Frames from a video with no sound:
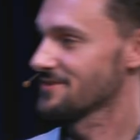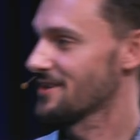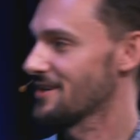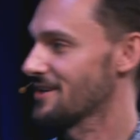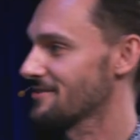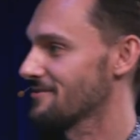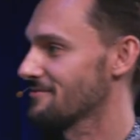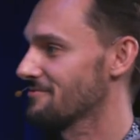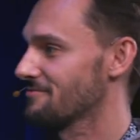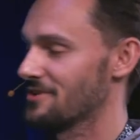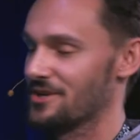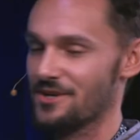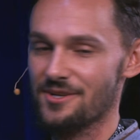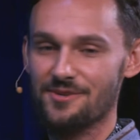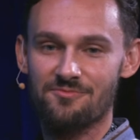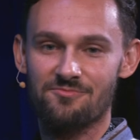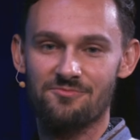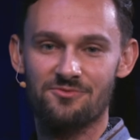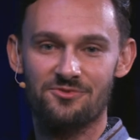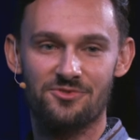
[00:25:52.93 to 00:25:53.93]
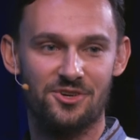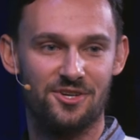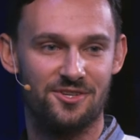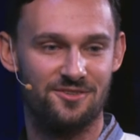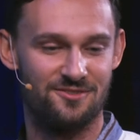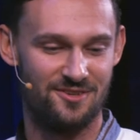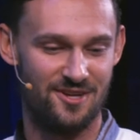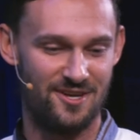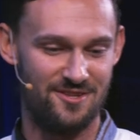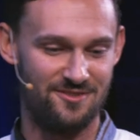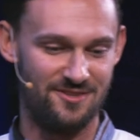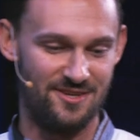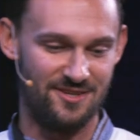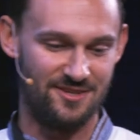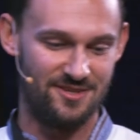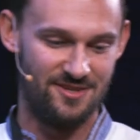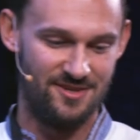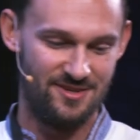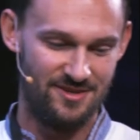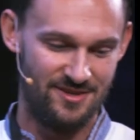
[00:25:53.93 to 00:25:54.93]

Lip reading: not very fun, I think.